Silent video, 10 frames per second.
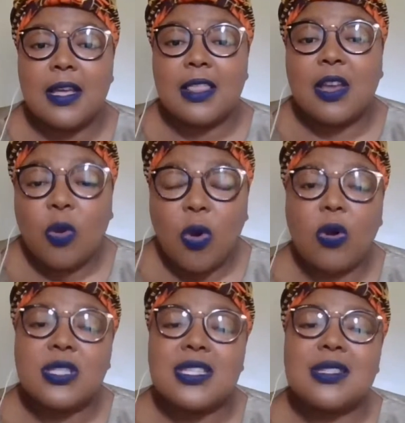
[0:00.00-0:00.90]
the
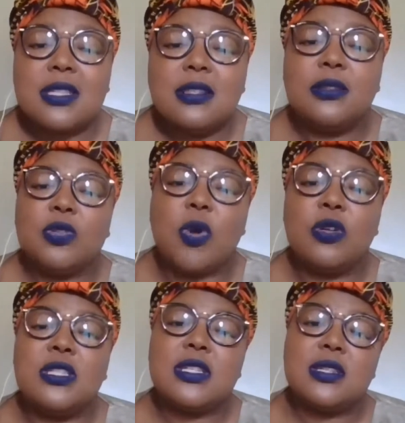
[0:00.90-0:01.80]
courts still
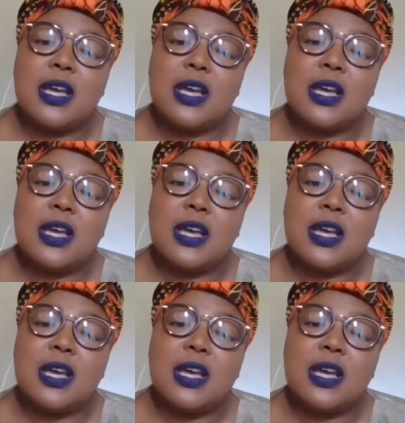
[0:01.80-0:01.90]
don't